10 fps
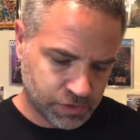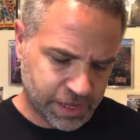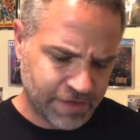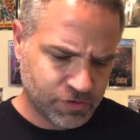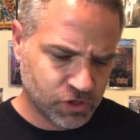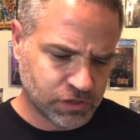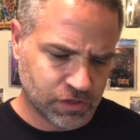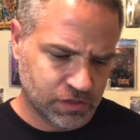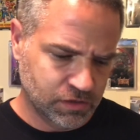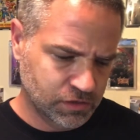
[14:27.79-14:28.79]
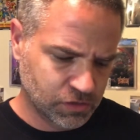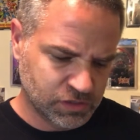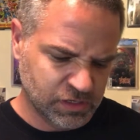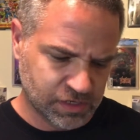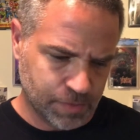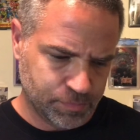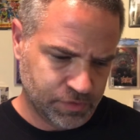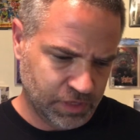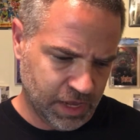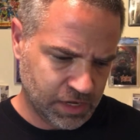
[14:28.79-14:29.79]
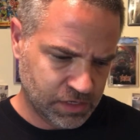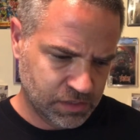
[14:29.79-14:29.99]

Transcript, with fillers: I haven't looked these up yet,